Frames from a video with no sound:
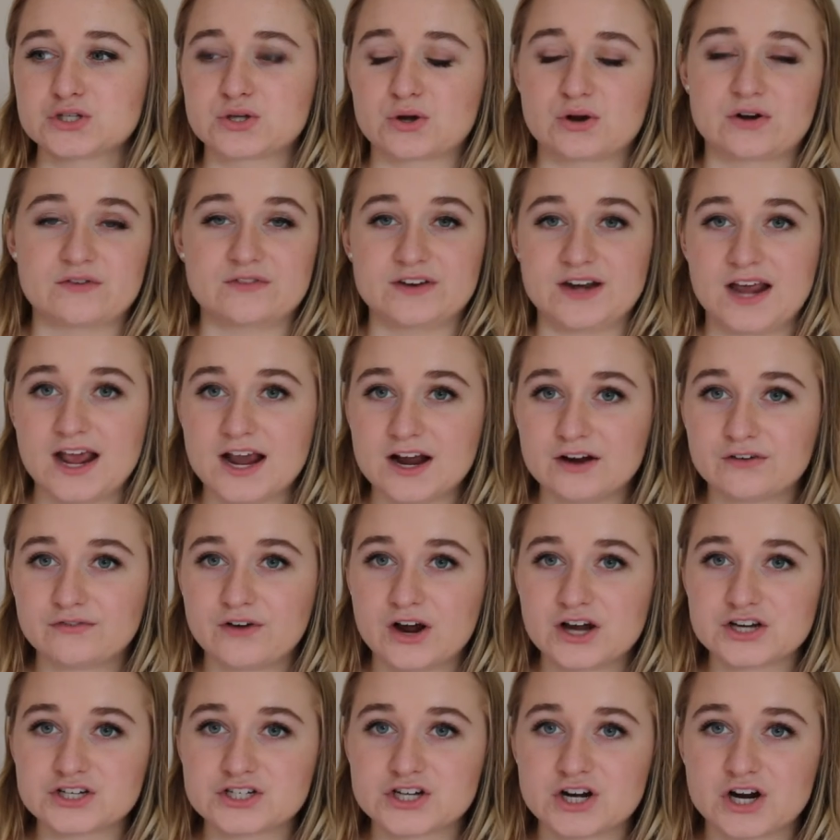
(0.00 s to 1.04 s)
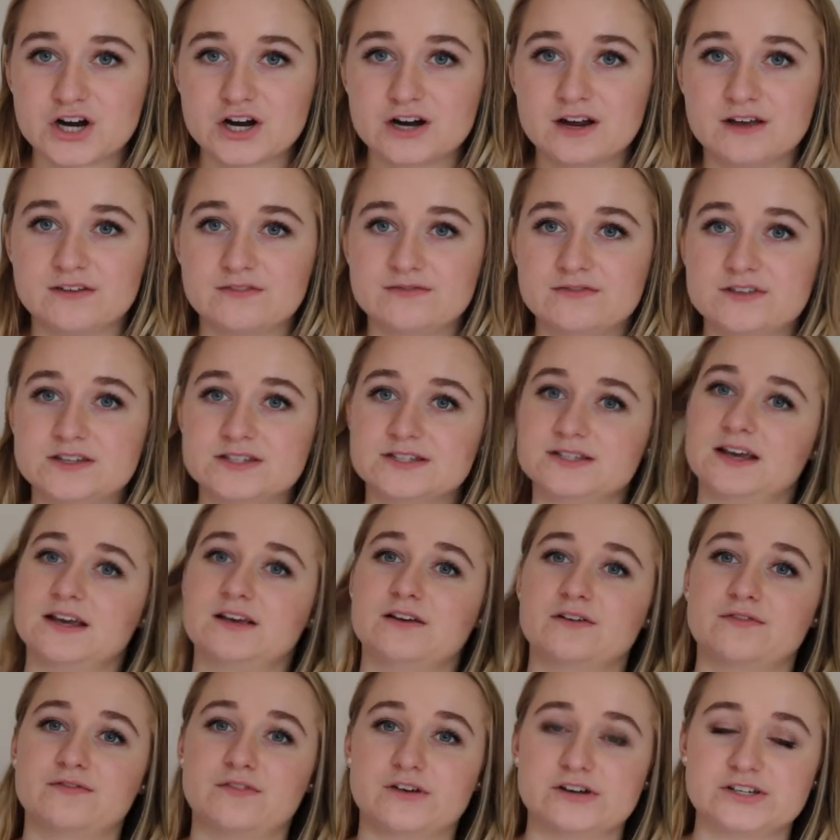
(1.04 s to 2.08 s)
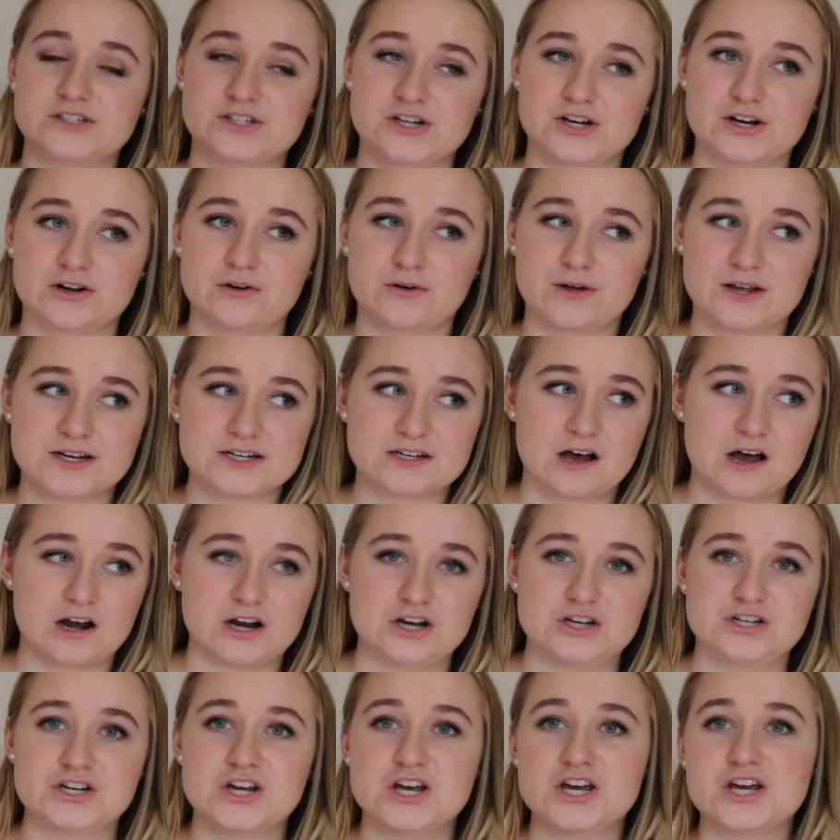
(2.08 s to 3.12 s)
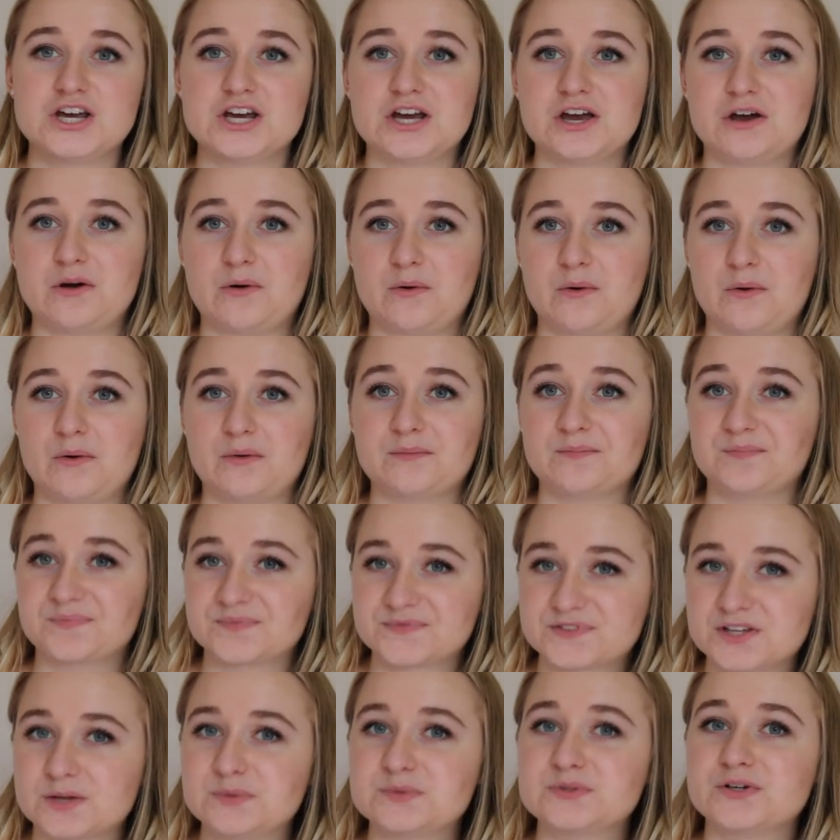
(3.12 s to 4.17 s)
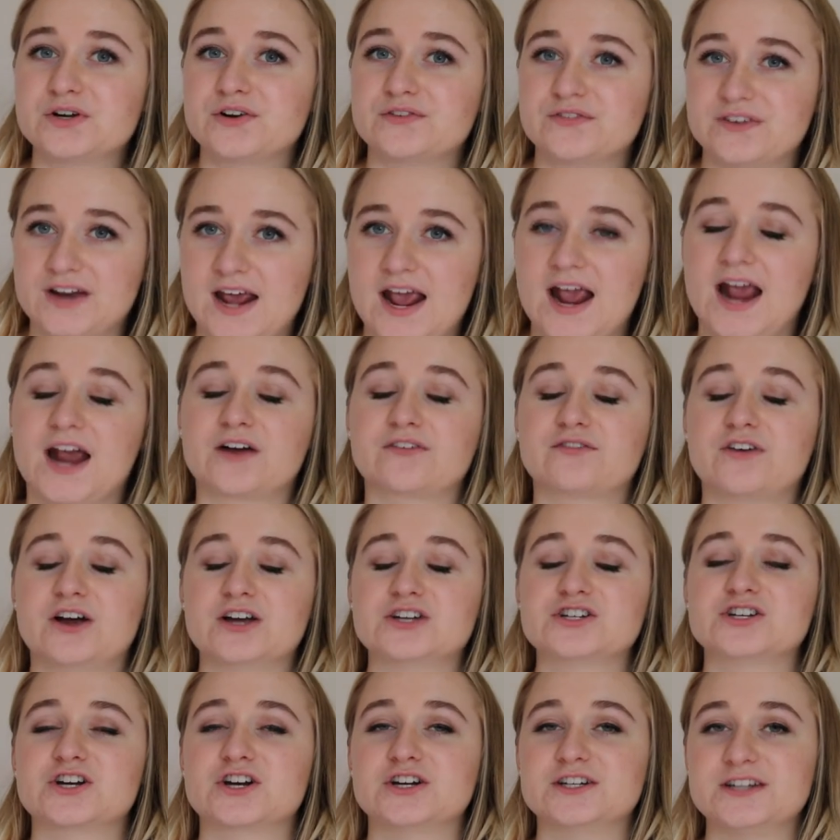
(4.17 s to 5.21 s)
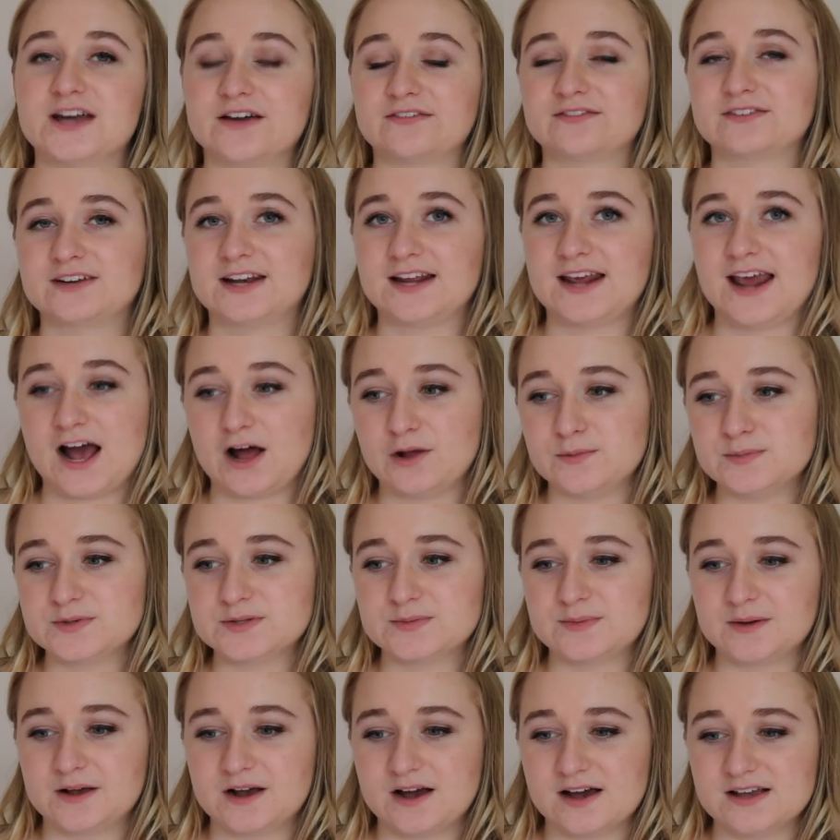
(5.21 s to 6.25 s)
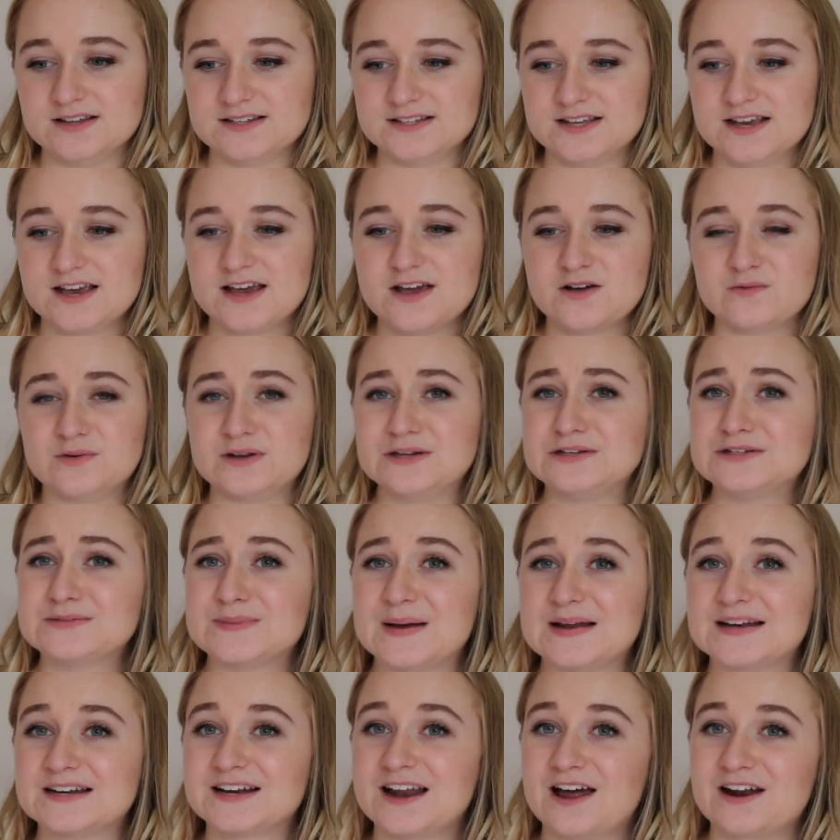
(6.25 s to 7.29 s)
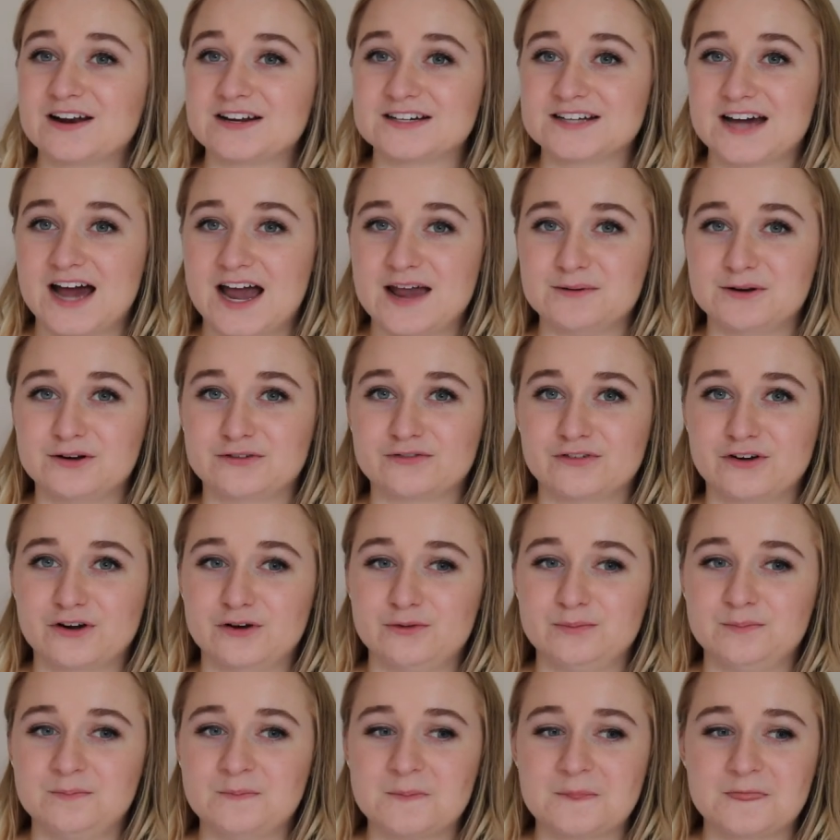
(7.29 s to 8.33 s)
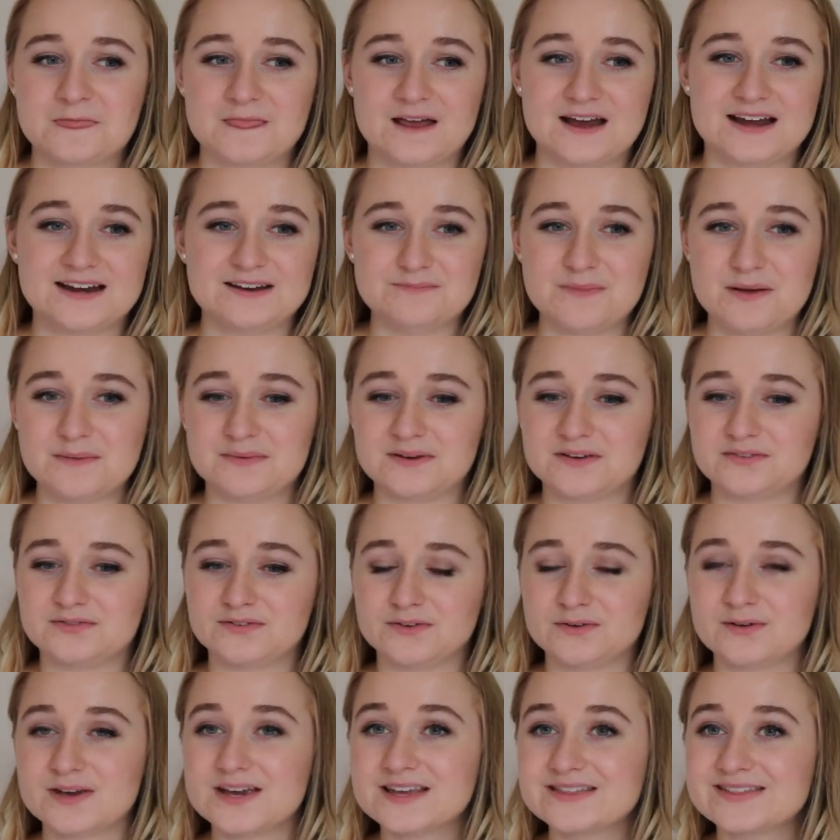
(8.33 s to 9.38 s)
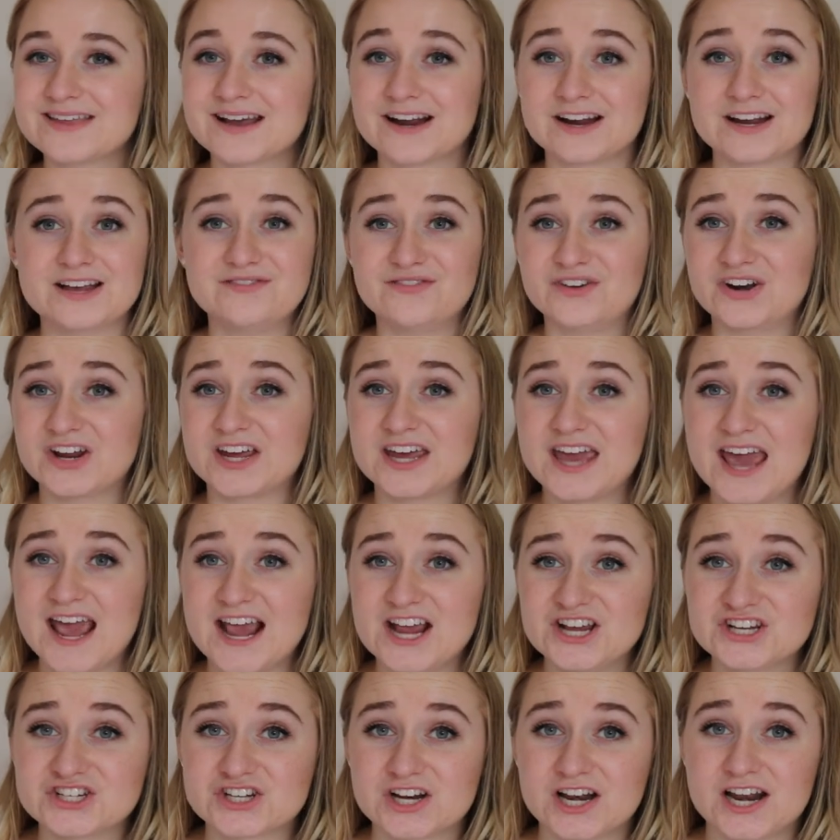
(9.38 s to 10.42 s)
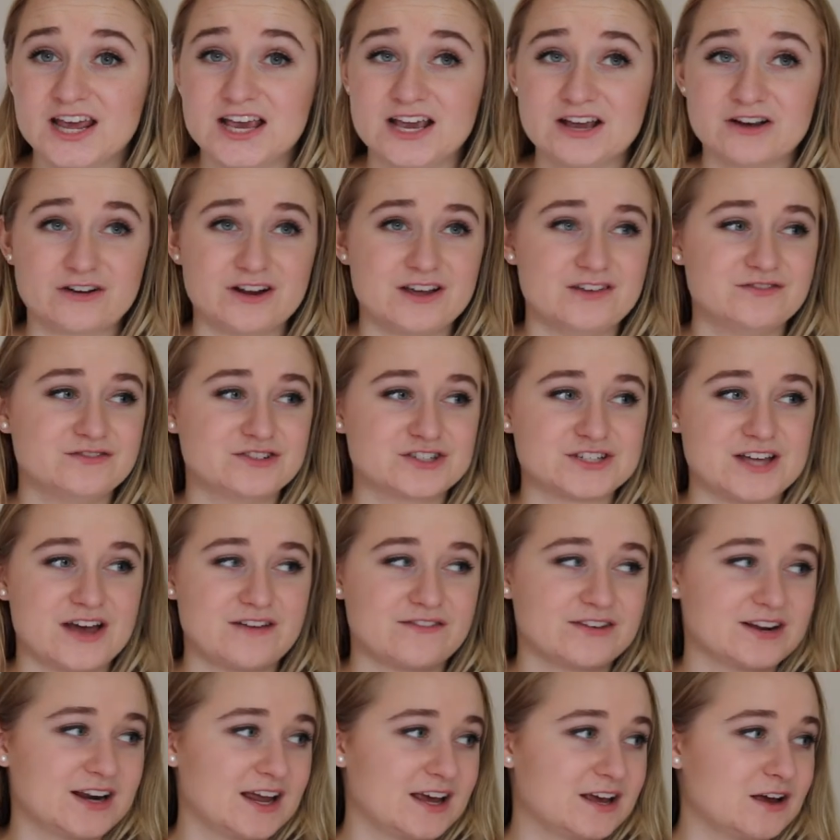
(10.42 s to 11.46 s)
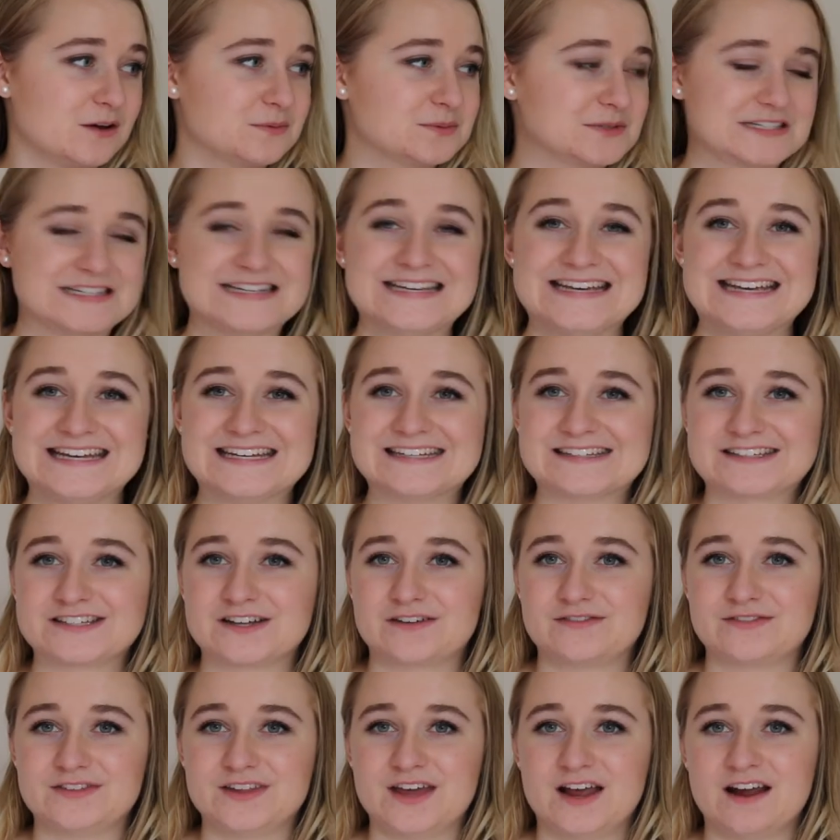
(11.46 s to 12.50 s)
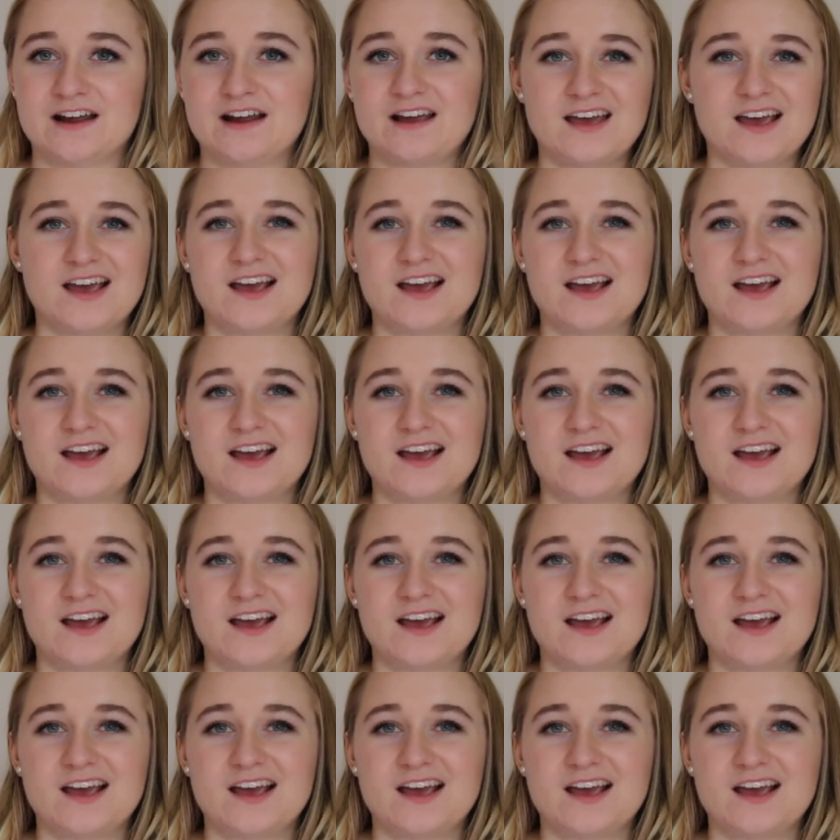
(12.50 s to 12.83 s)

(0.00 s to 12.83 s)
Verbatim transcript: sort of an air freshener if this is like your first year going into college. Some sort of an air freshener definitely helps because when you spend a lot of time in a room and it, maybe if you eat there even occasionally or even just having like cups of tea and stuff in there,